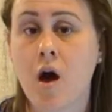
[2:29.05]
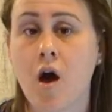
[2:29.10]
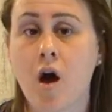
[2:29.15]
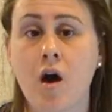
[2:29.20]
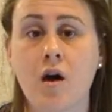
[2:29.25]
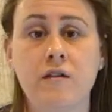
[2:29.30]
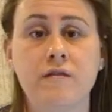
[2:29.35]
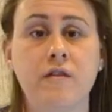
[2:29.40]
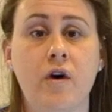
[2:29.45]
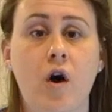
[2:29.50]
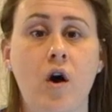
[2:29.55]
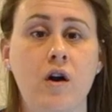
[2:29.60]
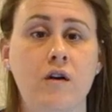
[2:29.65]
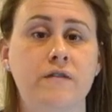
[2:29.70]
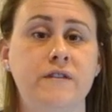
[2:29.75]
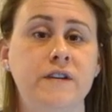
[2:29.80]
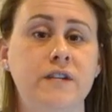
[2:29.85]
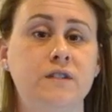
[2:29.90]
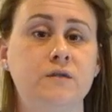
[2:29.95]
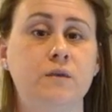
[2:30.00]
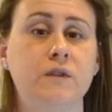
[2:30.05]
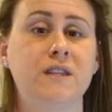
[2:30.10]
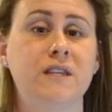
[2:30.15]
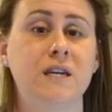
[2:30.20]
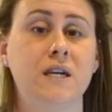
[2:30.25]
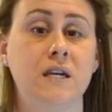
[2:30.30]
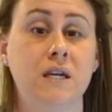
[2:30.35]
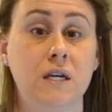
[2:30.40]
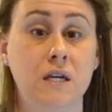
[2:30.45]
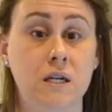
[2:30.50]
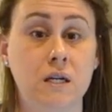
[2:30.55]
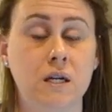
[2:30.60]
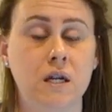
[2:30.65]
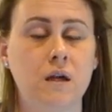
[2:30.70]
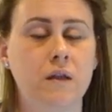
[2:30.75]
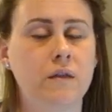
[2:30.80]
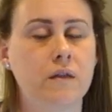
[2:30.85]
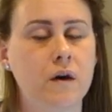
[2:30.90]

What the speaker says: of RVs within